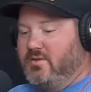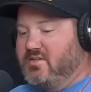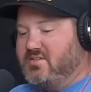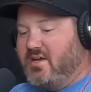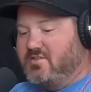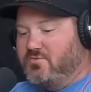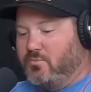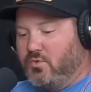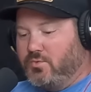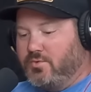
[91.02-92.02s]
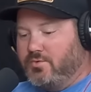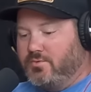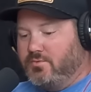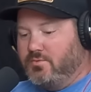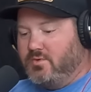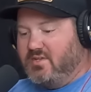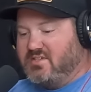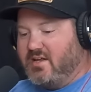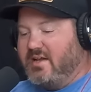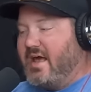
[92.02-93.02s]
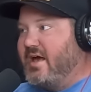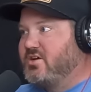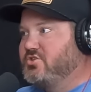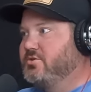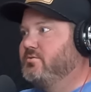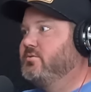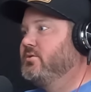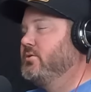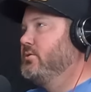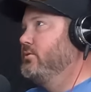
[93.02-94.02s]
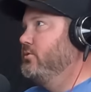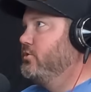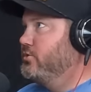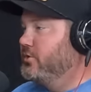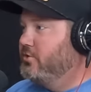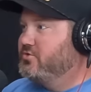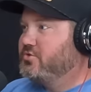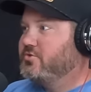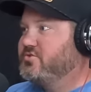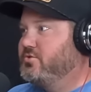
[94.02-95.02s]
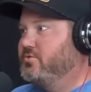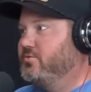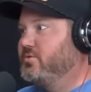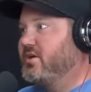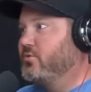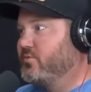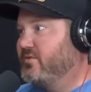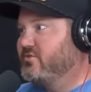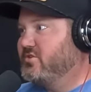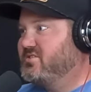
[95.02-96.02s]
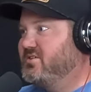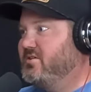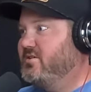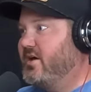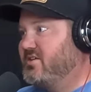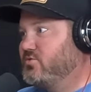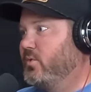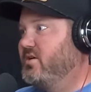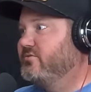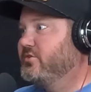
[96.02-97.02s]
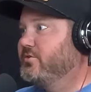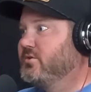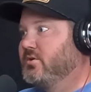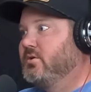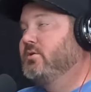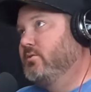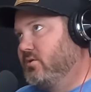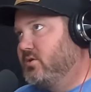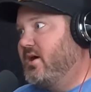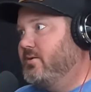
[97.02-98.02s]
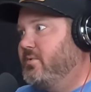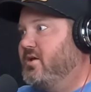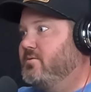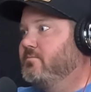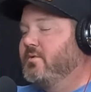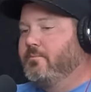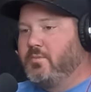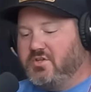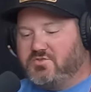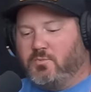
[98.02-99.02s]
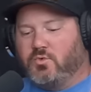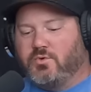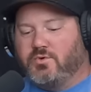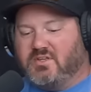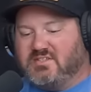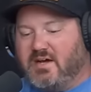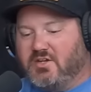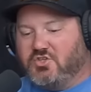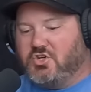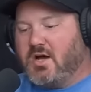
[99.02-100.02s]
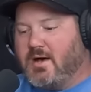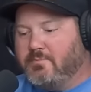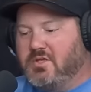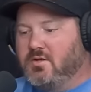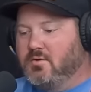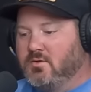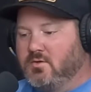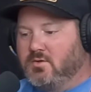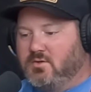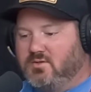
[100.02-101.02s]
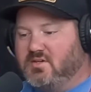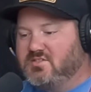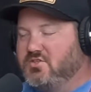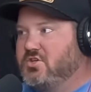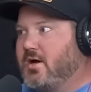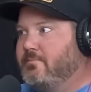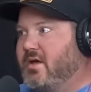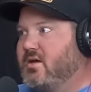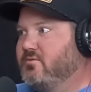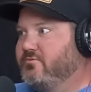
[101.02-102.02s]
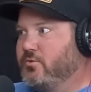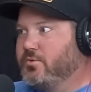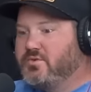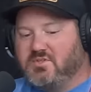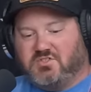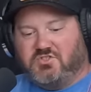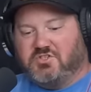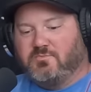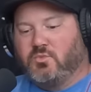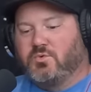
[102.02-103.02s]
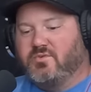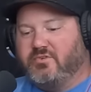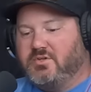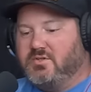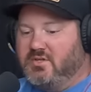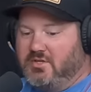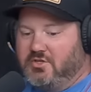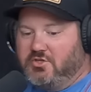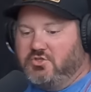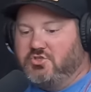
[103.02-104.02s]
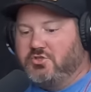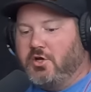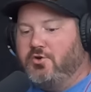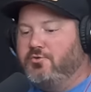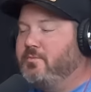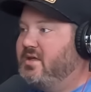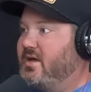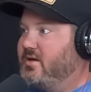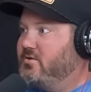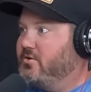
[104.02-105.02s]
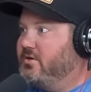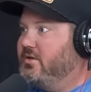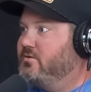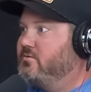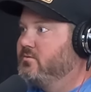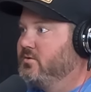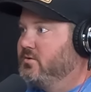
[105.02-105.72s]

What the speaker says: This has more, it's got an action closer to like a river to sea S-waver glide bait, but it's more, it's not choppy. Doesn't chop back and forth. This is just more of a slow meandering